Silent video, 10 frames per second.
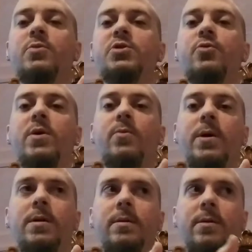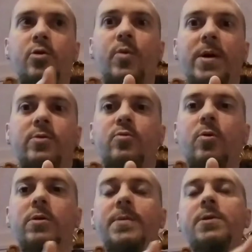was doing what the director
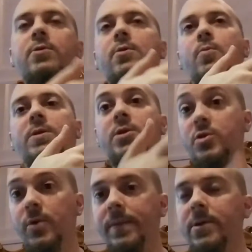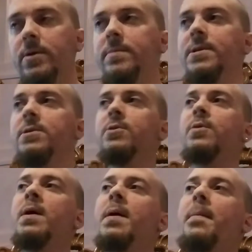told him to do and what the script told him to
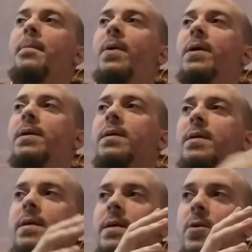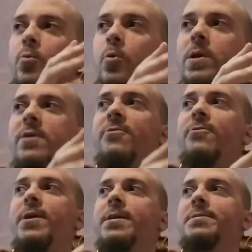do, but he really
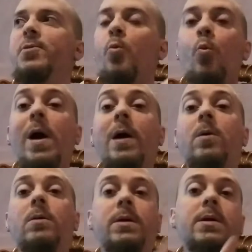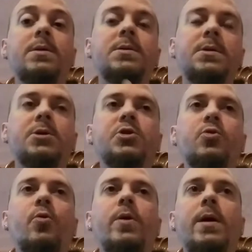fit well into this
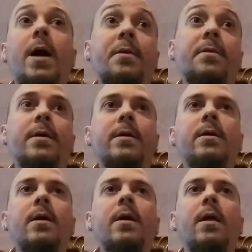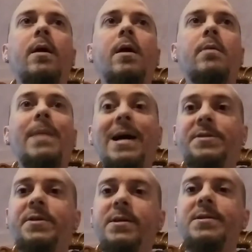story, I think, um,
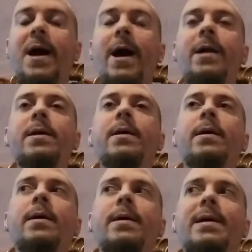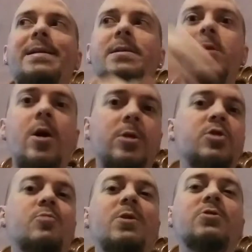as the dad and
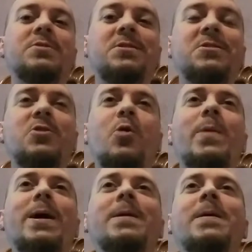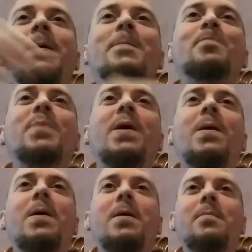not so much as the snowman.
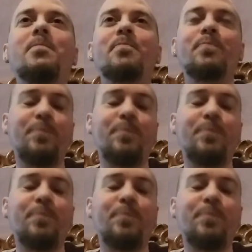Um,